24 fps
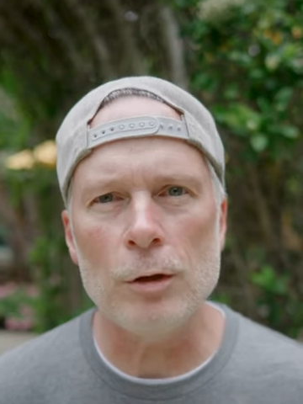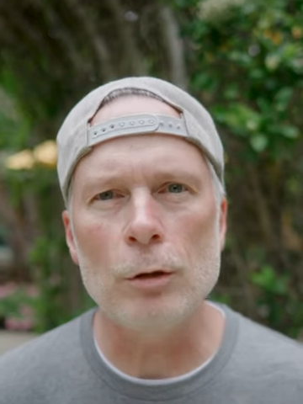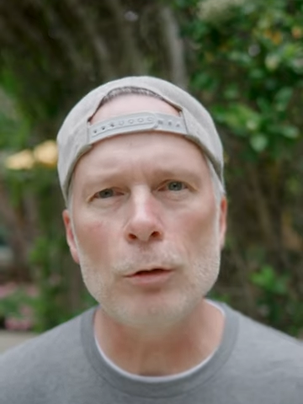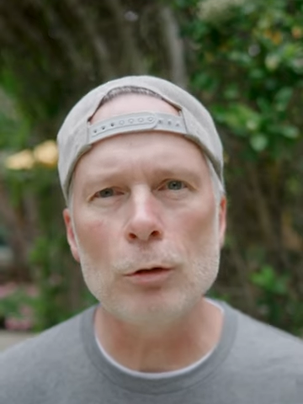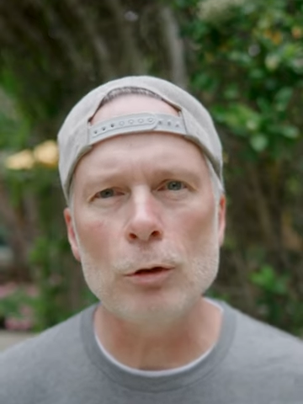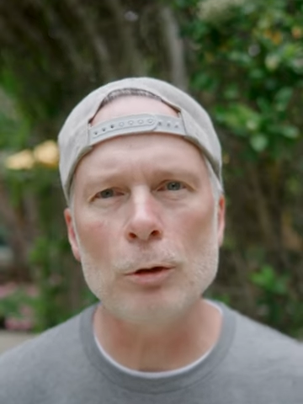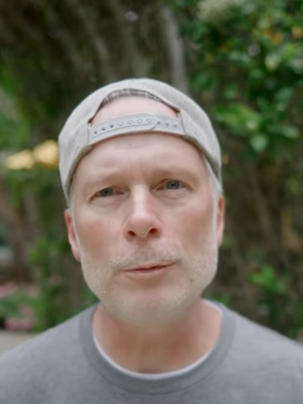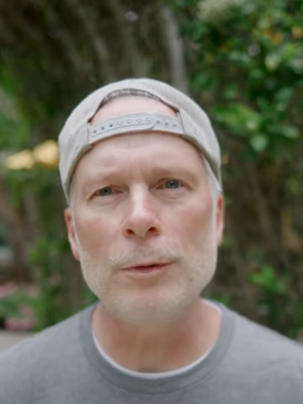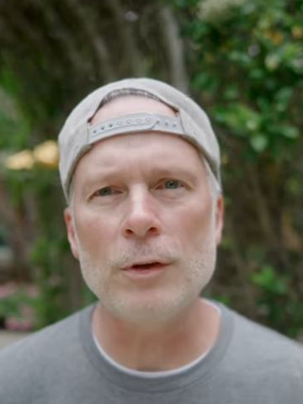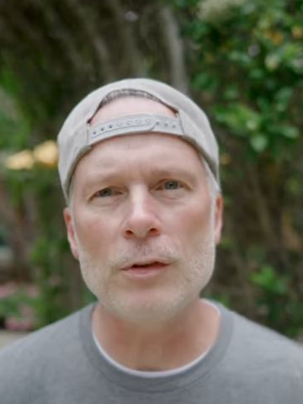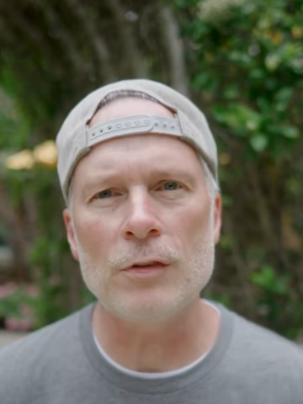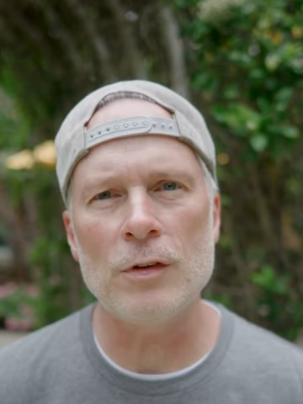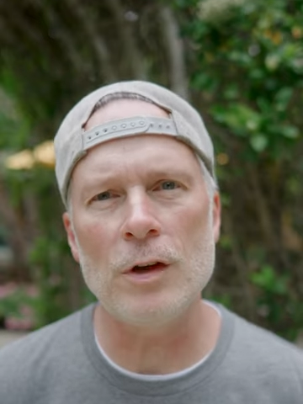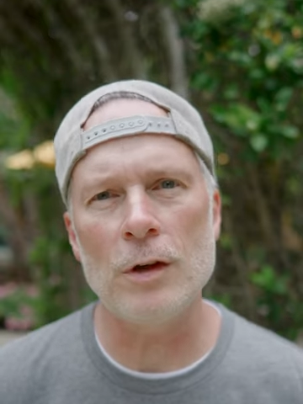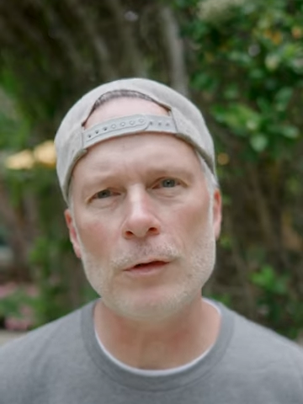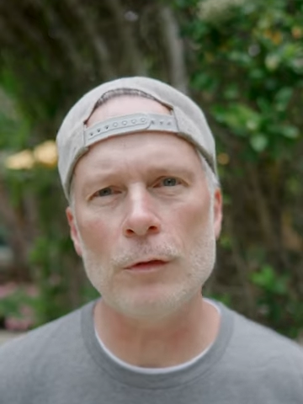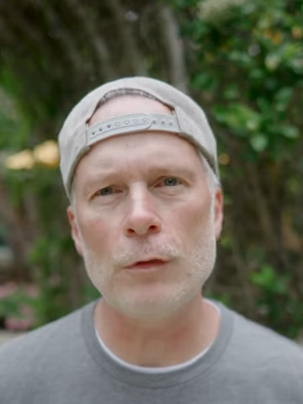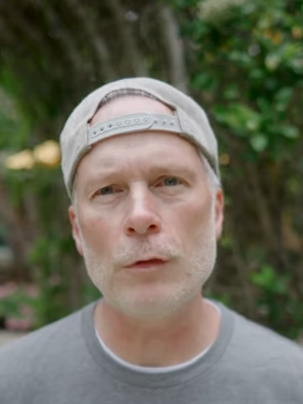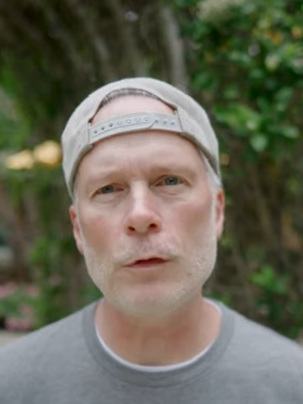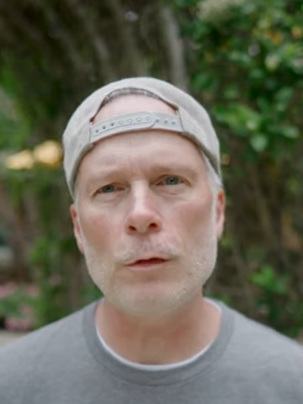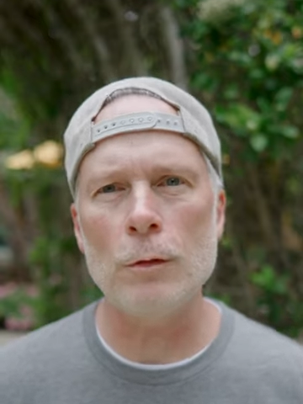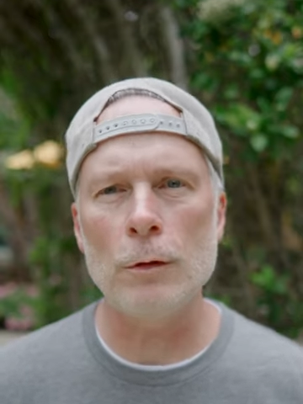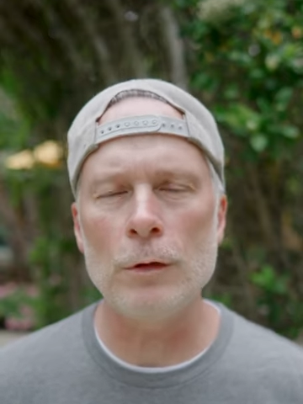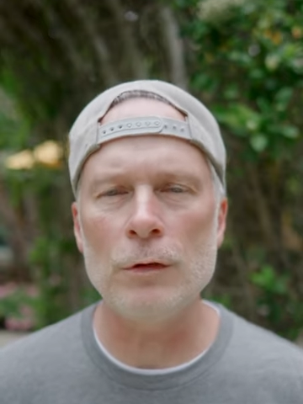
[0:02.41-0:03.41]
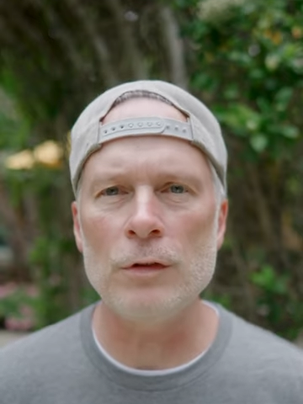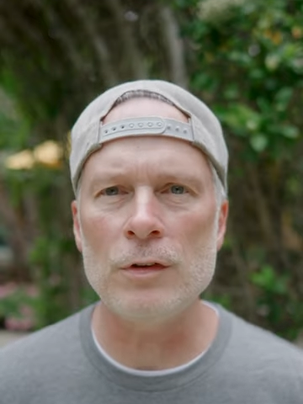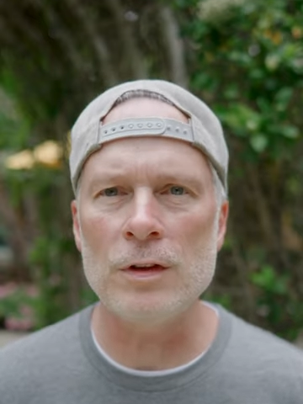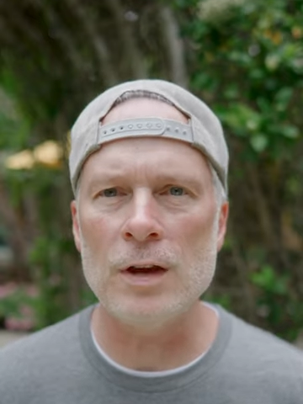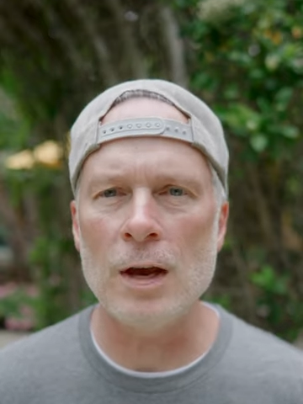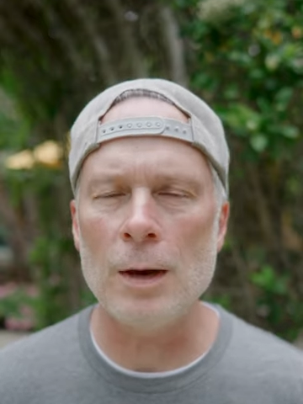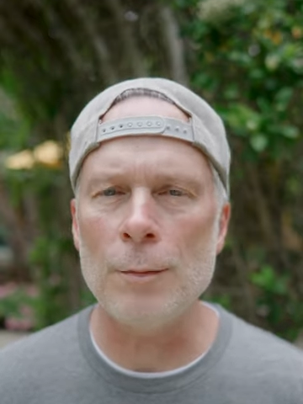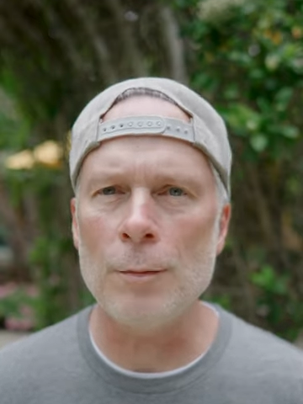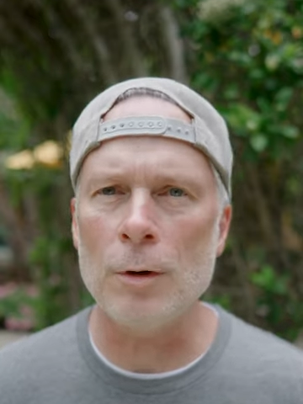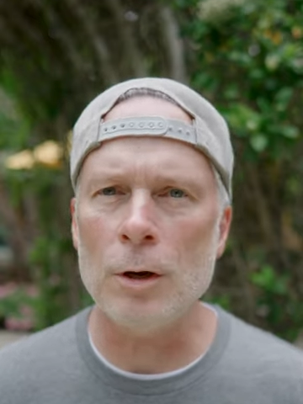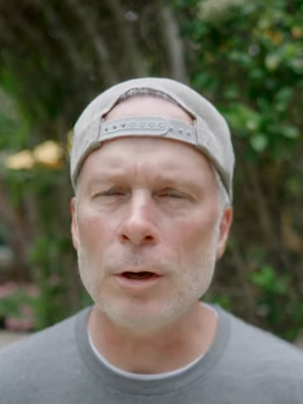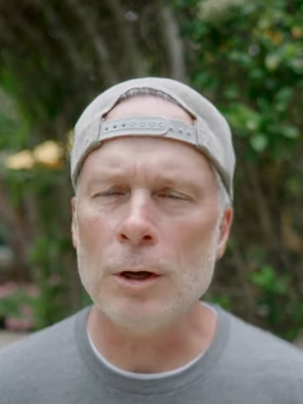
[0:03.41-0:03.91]
new Lumix S series
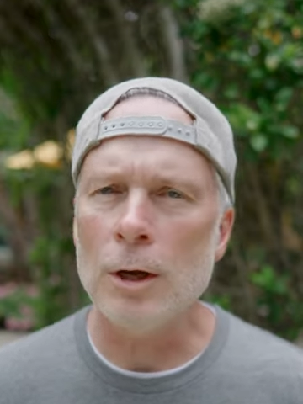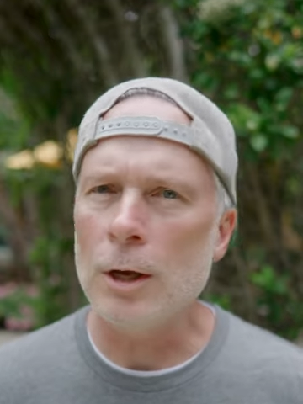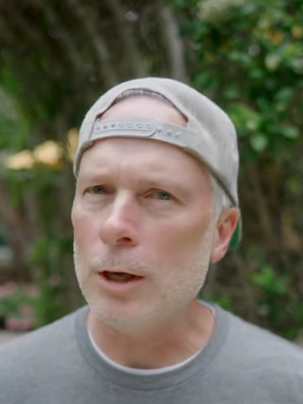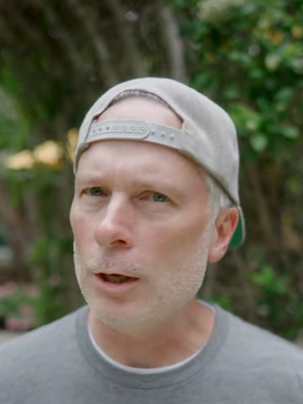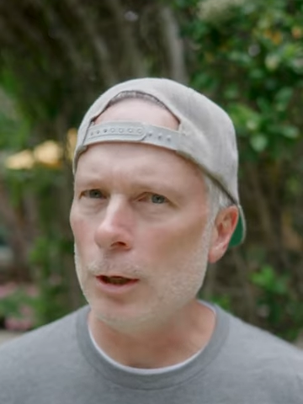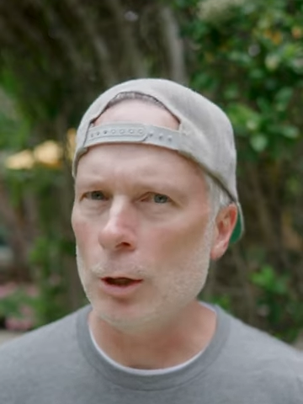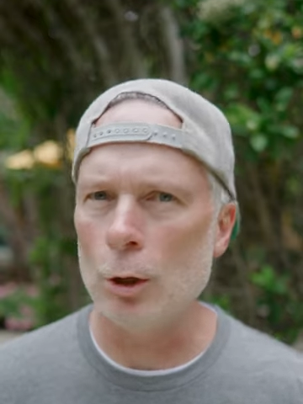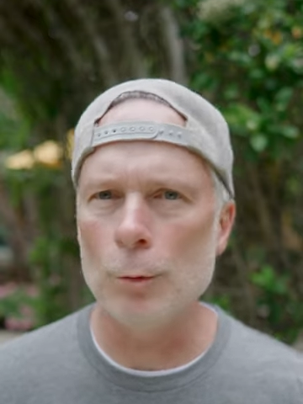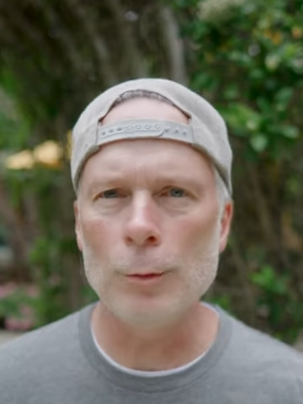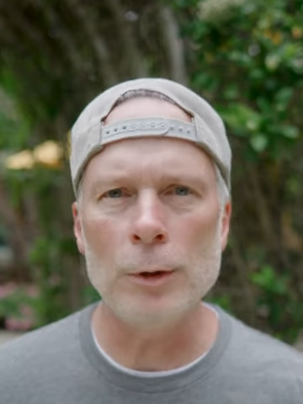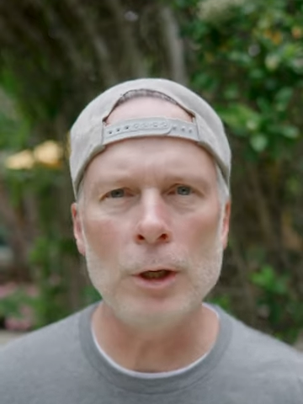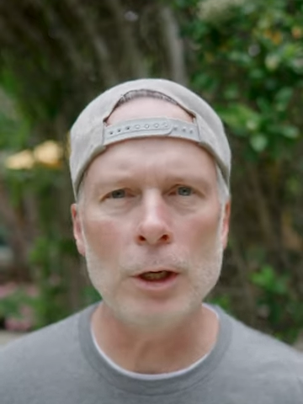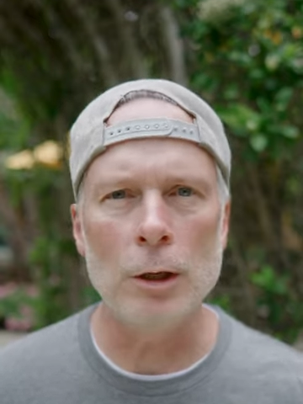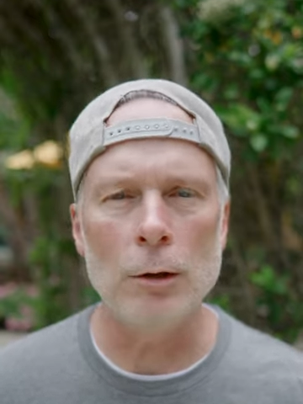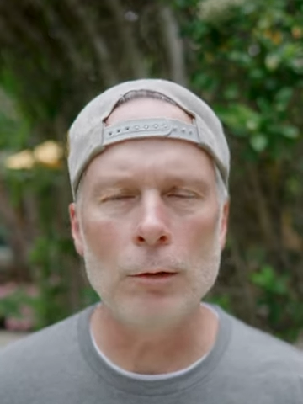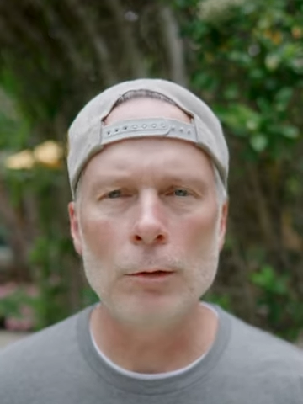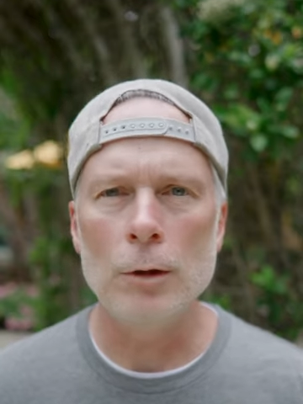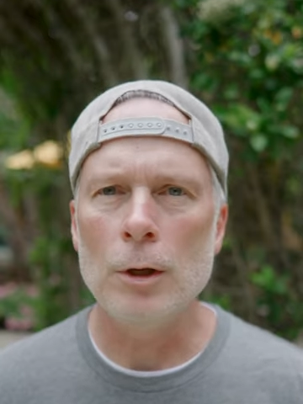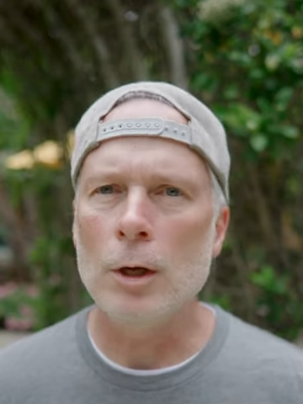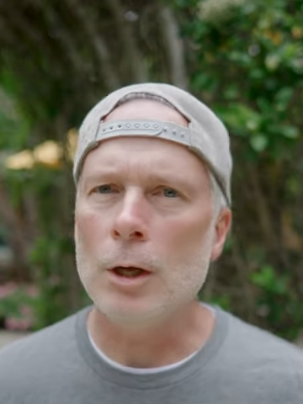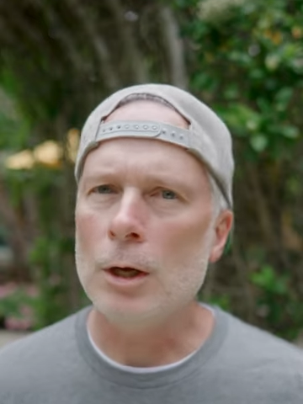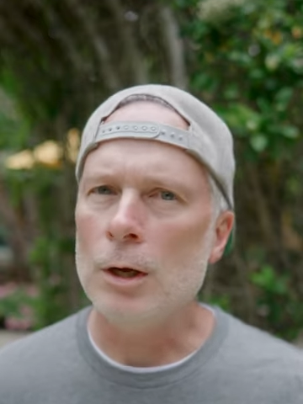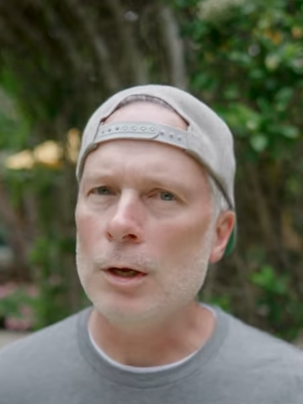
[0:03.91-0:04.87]
camera, here we go.